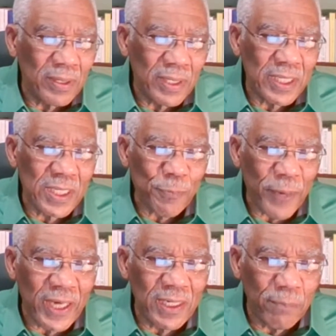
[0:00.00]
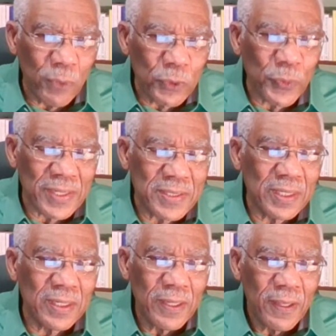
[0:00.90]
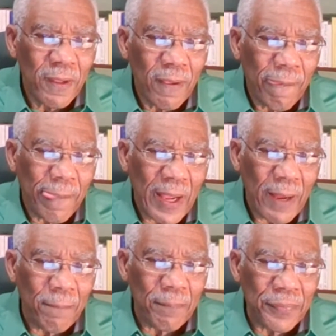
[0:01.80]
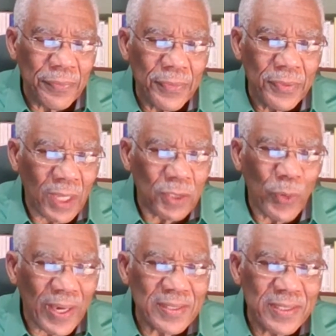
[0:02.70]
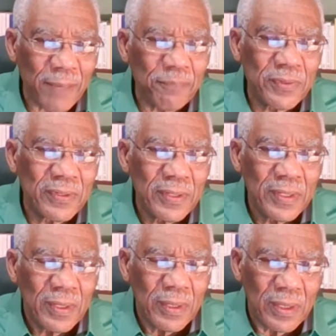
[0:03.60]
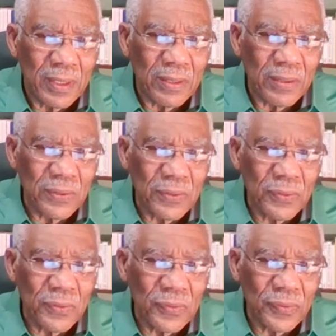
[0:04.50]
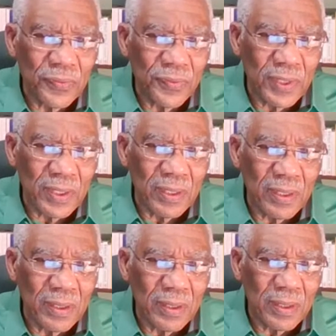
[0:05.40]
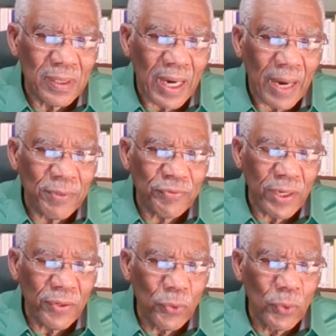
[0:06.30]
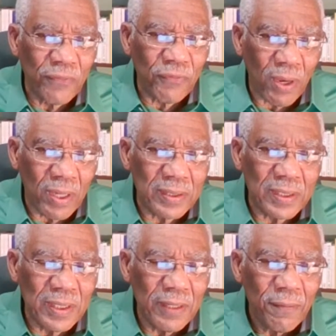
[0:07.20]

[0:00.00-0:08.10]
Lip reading: It inspired the bourgeoisie not to accept, the arbitrary rule of royalty,